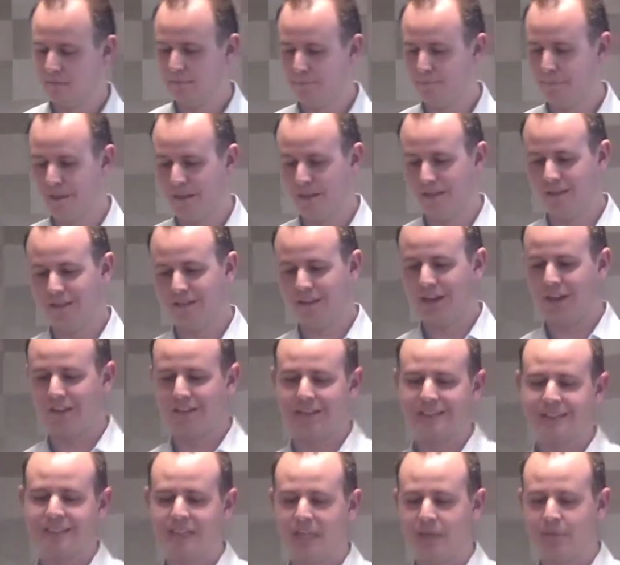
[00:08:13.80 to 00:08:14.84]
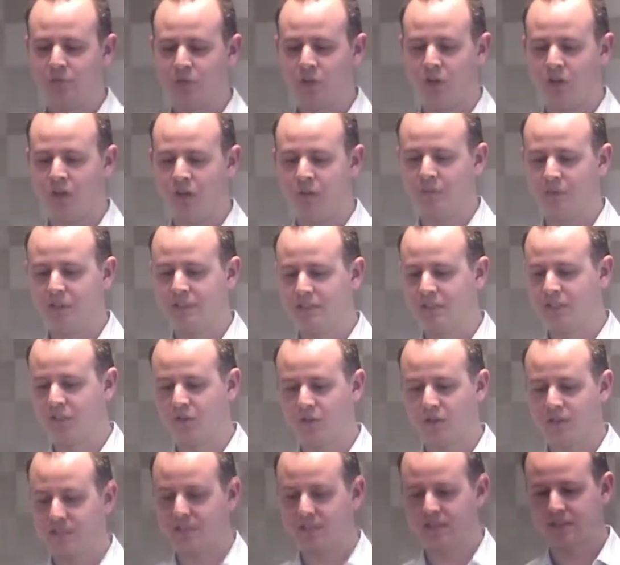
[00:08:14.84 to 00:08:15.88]
But at the same time, it's
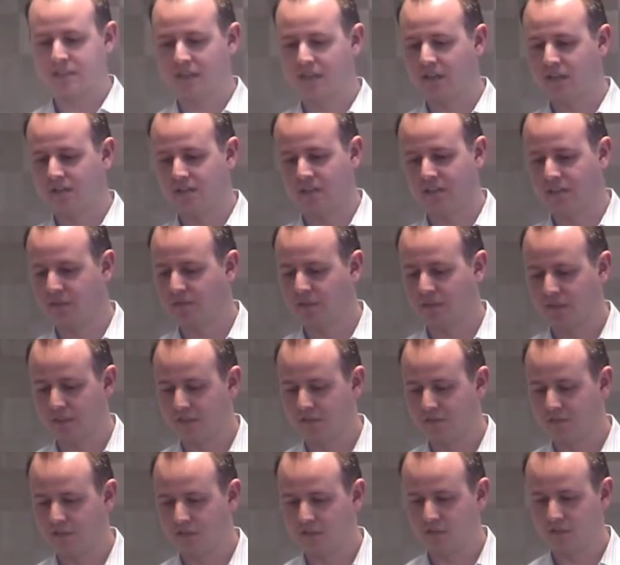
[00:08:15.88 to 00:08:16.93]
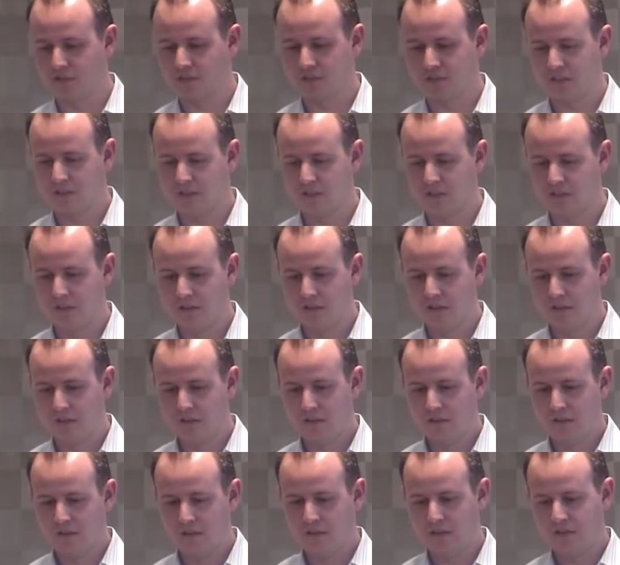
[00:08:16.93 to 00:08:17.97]
increasing sales if they're collecting
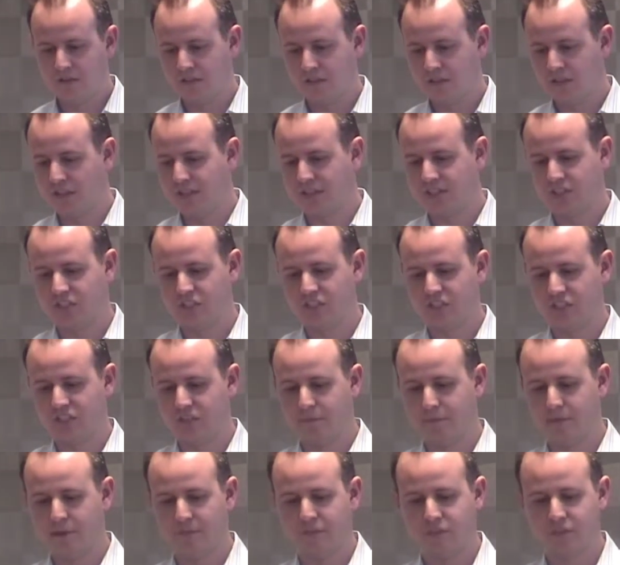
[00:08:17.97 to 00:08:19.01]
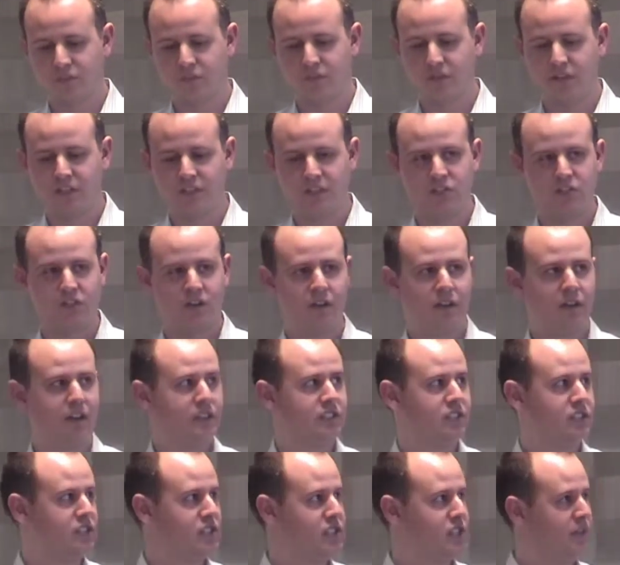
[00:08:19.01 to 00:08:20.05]
24/7. So this is just a bit of a screenshot, like
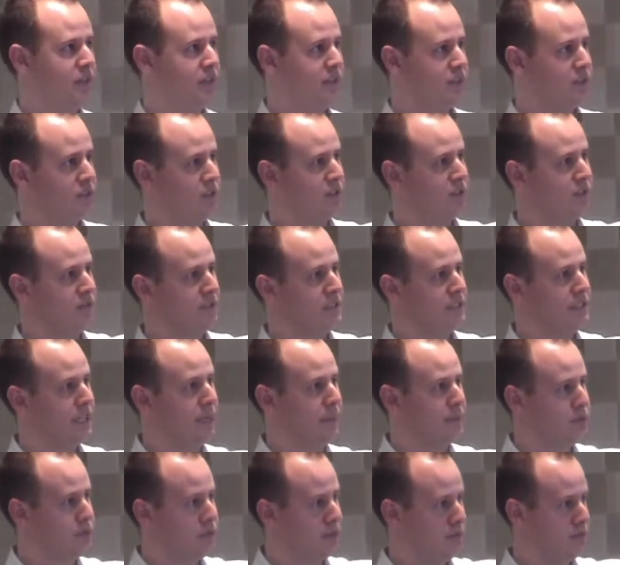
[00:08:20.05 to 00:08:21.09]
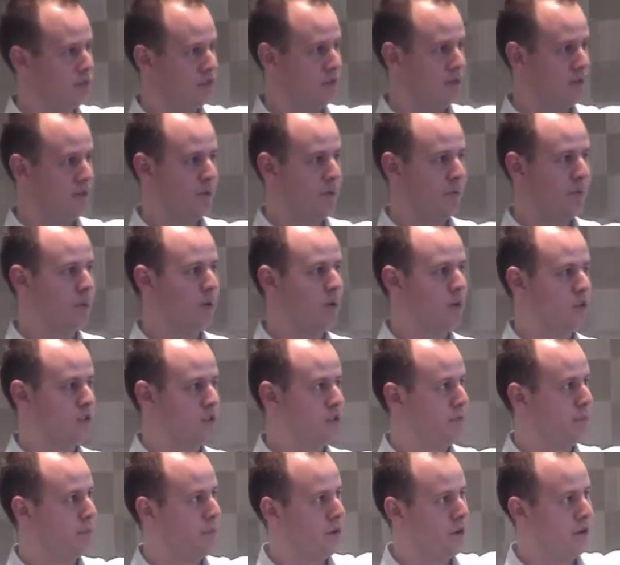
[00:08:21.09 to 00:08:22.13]
just showing sort of a snapshot of sort of reports
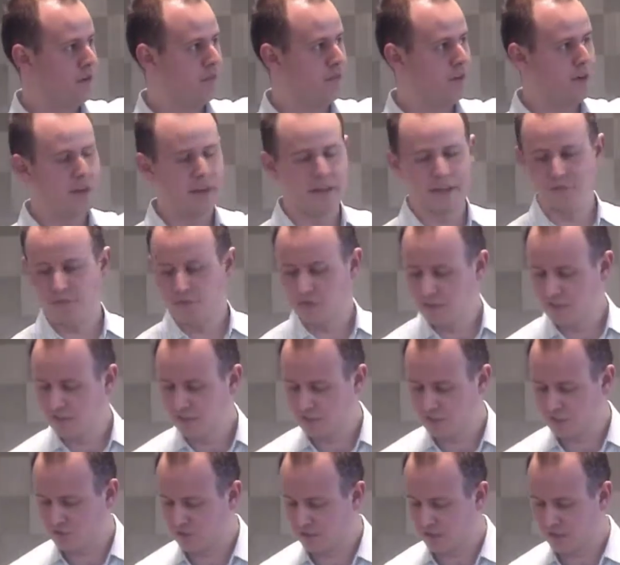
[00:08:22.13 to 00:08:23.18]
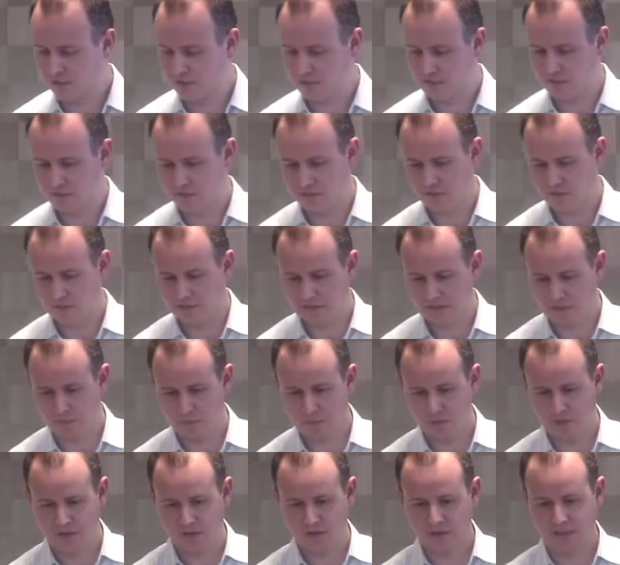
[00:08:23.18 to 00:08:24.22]
and profiling, everything is tracked, everything's done
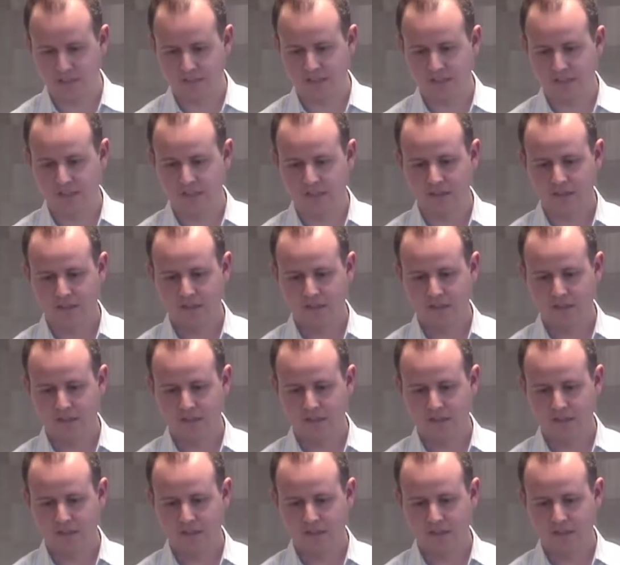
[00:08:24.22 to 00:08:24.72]
pretty nicely.